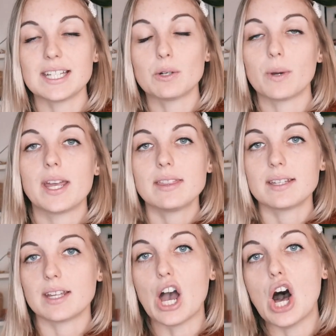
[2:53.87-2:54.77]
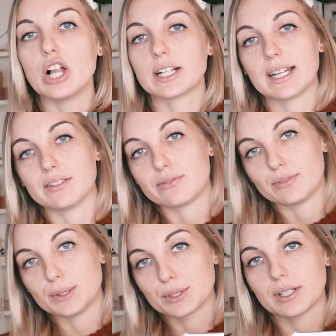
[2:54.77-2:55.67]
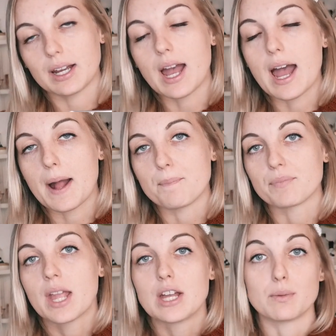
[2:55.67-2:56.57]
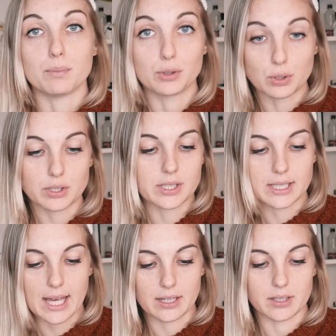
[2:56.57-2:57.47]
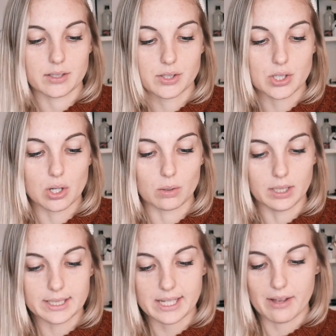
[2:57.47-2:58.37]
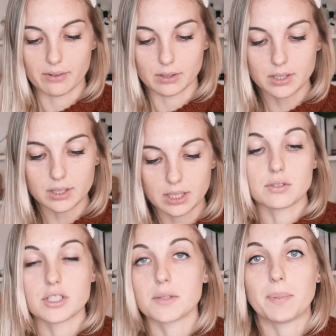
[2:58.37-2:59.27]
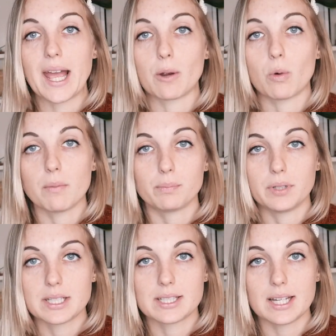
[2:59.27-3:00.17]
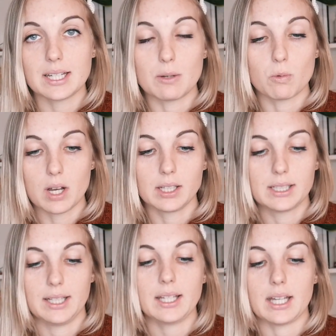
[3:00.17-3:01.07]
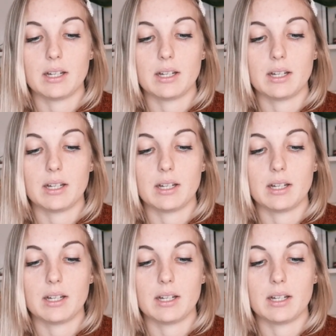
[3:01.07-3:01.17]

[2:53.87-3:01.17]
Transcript: in a way that they all kind of look good together. So let's have a look. Just applying one preset in one click and